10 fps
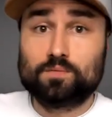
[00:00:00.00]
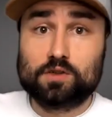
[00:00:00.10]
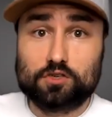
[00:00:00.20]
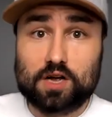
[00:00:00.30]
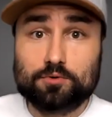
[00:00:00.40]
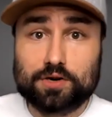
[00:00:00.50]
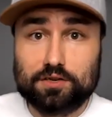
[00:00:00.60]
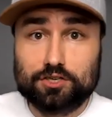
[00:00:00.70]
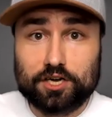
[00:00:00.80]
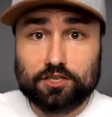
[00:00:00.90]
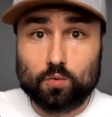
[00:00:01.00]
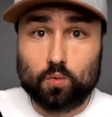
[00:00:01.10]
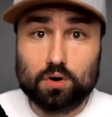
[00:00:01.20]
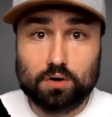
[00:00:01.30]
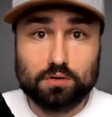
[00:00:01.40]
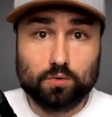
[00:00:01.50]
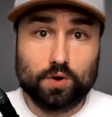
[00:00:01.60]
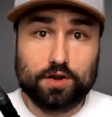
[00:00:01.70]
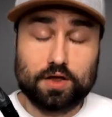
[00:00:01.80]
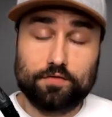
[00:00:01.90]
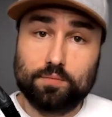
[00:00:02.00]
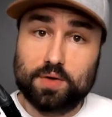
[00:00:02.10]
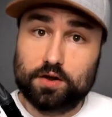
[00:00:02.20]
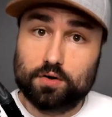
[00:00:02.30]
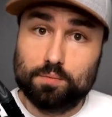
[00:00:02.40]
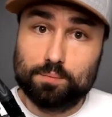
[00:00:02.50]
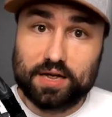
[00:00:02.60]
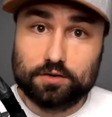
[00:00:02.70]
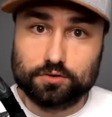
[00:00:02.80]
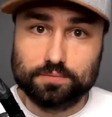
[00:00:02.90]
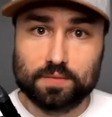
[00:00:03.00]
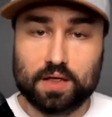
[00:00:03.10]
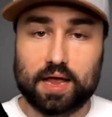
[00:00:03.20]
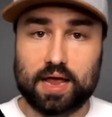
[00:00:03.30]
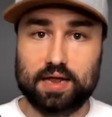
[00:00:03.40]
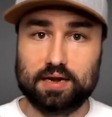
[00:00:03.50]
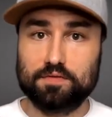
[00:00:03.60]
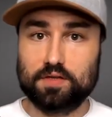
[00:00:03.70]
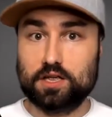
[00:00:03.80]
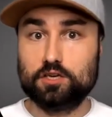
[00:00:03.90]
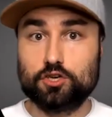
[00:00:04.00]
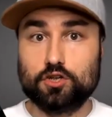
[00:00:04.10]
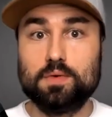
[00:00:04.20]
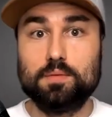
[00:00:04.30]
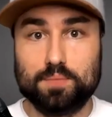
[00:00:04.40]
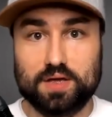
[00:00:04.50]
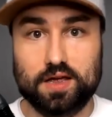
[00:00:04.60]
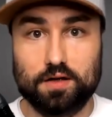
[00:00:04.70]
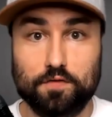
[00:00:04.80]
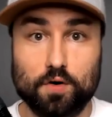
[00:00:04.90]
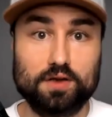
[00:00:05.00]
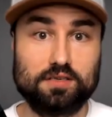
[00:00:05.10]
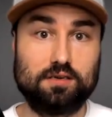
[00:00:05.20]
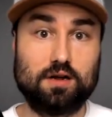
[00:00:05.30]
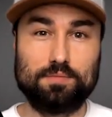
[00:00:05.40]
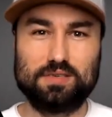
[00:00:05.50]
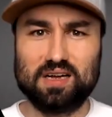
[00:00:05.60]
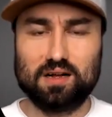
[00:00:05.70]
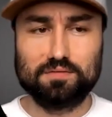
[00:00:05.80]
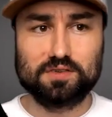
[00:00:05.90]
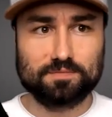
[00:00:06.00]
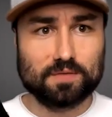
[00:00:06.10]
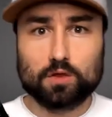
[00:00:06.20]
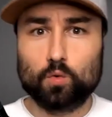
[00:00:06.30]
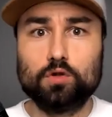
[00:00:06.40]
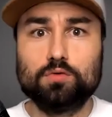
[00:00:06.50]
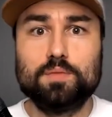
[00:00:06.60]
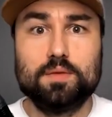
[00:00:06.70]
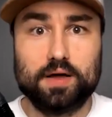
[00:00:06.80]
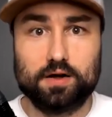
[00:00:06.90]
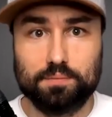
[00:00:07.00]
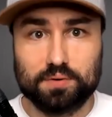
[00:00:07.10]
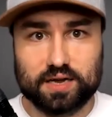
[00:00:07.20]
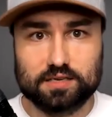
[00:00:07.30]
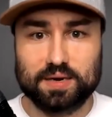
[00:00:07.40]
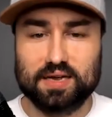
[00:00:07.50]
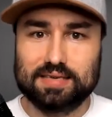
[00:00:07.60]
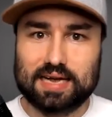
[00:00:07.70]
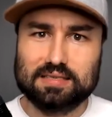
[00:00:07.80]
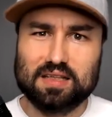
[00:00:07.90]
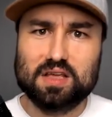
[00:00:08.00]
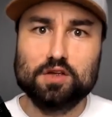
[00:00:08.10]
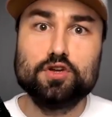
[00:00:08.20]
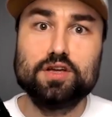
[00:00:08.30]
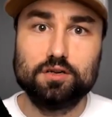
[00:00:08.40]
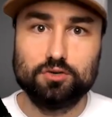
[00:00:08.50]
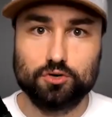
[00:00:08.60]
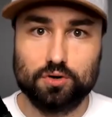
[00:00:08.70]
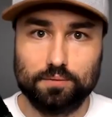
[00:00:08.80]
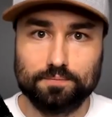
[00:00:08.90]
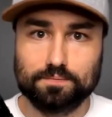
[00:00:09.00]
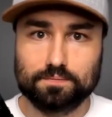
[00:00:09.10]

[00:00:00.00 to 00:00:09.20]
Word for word: Stop trying to change the world when you have to make your own bedroom. And if each human being focuses on themselves, the world will be a better place because that's the thing you can control.